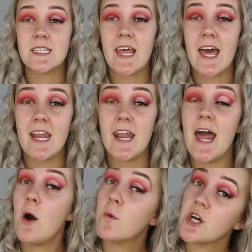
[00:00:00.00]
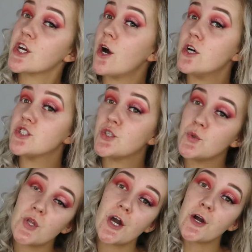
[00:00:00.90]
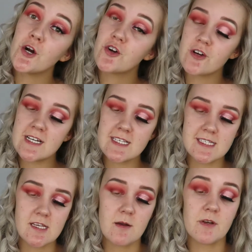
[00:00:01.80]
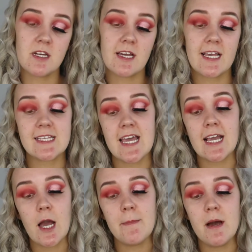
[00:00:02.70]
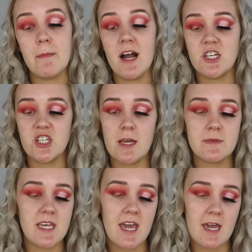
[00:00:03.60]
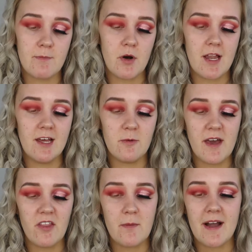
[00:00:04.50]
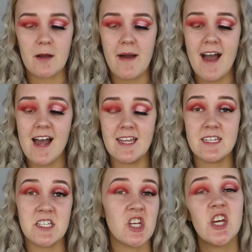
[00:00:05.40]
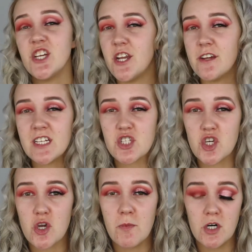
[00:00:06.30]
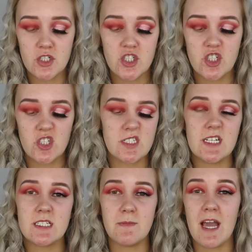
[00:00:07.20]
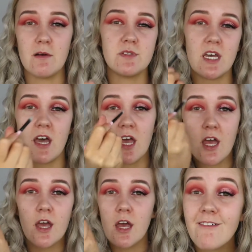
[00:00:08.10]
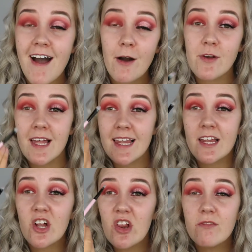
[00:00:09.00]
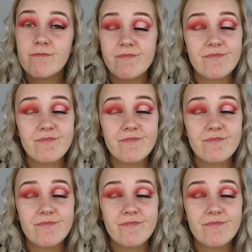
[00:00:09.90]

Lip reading: Then now we're going to go on to the cut crease. So I'm going to take a bit of my Shape Tape, put a little bit on the back of my hand. You don't need too much, you just need to be able to carve out your little,